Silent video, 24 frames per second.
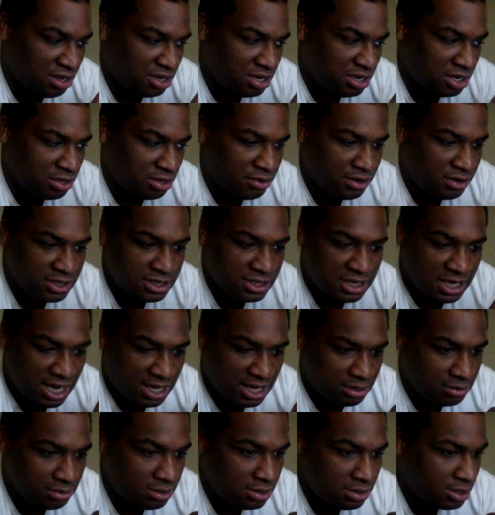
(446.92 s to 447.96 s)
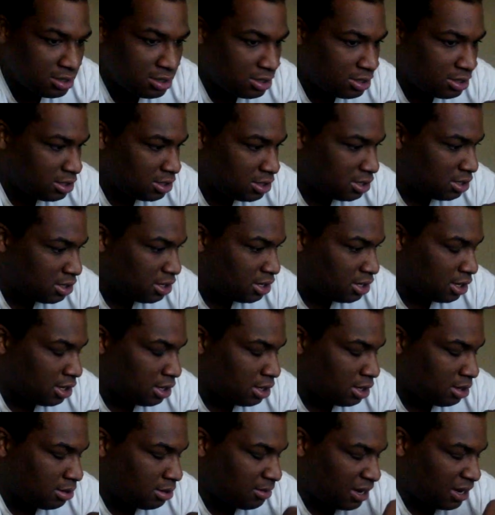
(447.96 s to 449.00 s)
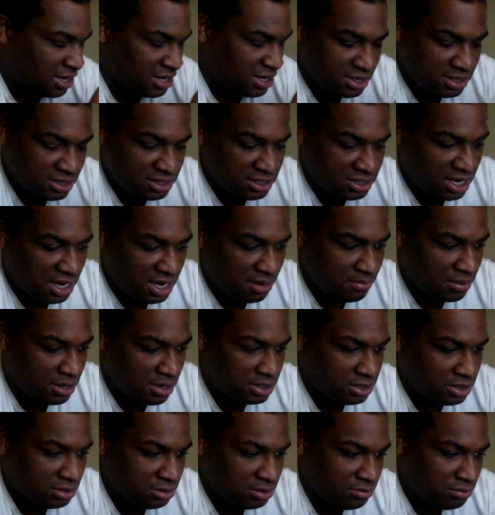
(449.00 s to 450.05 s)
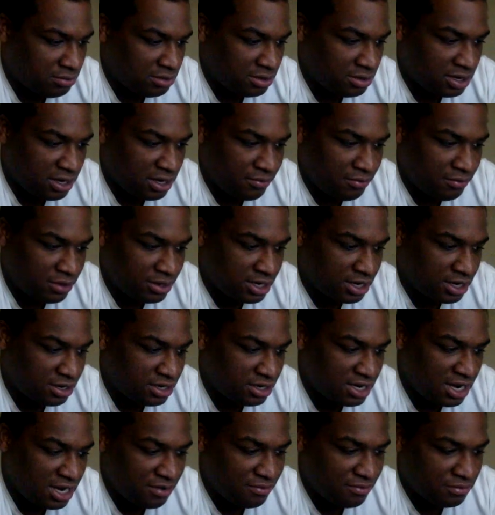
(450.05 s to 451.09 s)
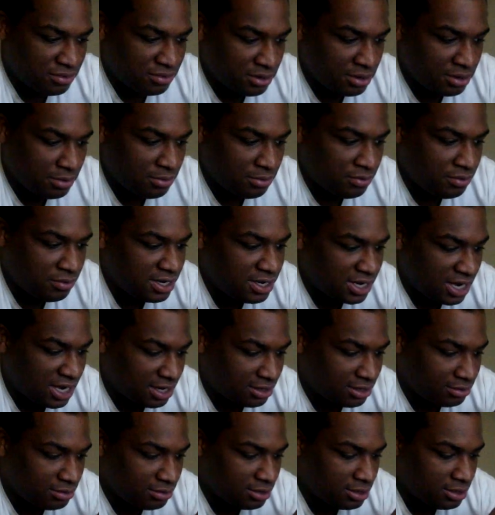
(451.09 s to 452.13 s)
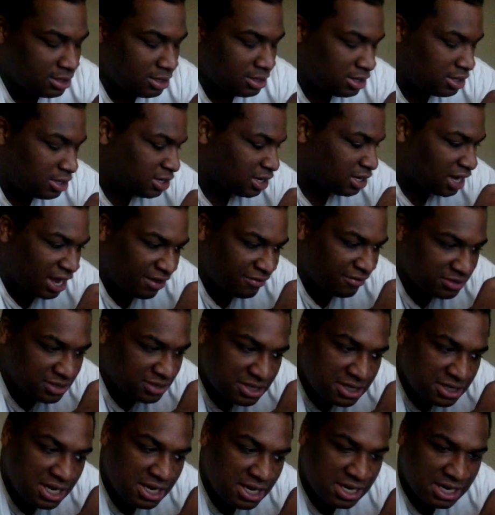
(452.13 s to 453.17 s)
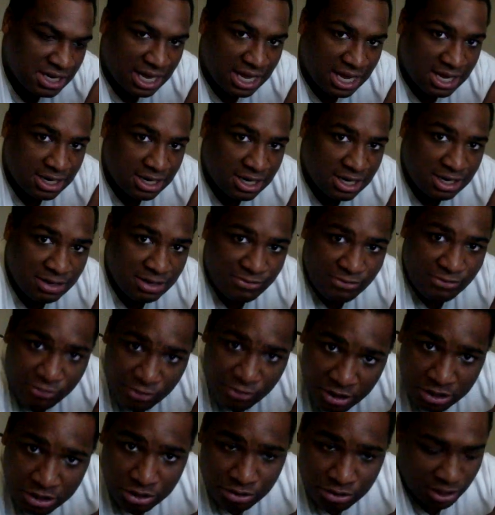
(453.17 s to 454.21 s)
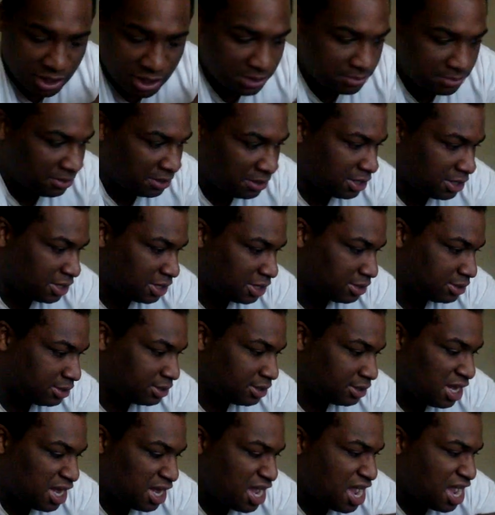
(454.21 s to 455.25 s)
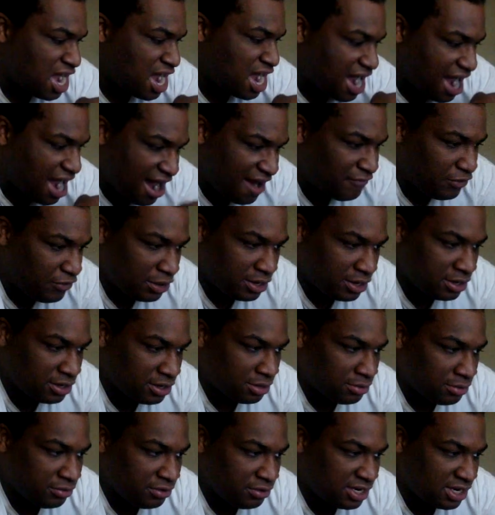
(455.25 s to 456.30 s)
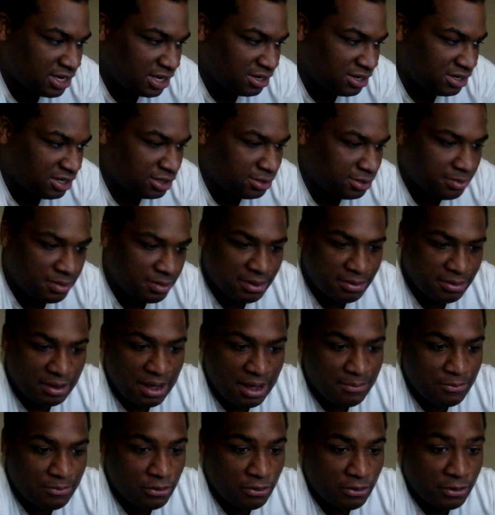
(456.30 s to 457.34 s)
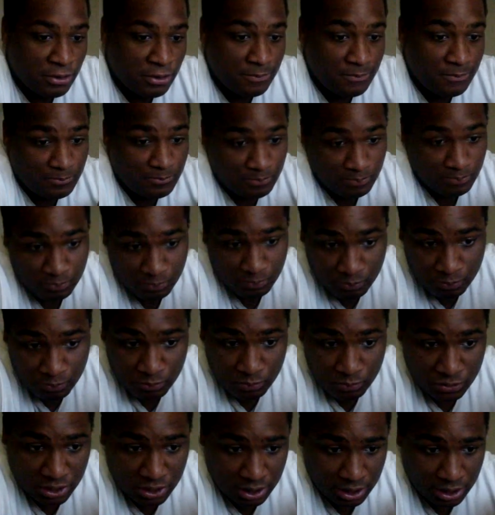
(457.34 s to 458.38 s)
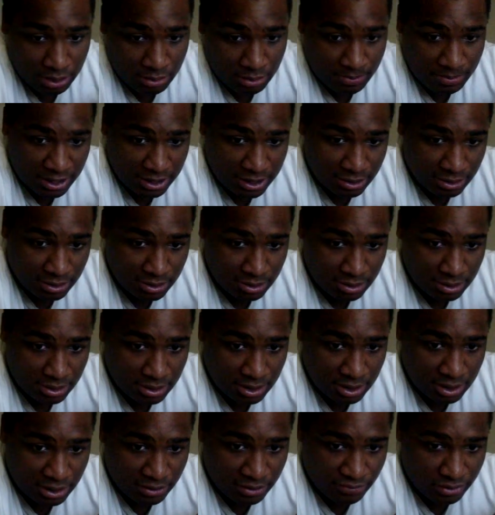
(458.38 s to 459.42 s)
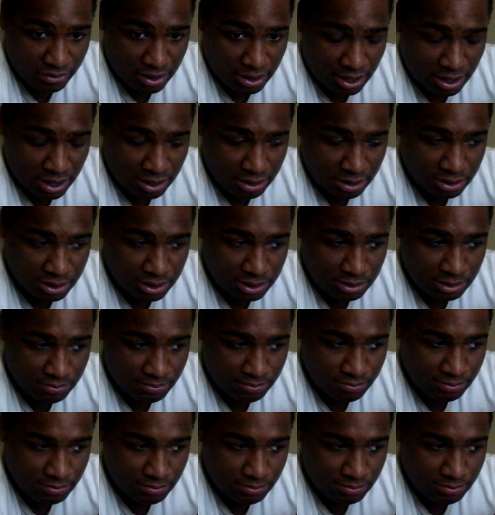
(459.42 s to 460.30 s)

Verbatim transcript: U.S. title. I didn't see that much in the World Heavyweight title, not the WWE title. I haven't seen that, and it frustrates me because I feel the WWE title needs to be a lot more, you know, better than everything else.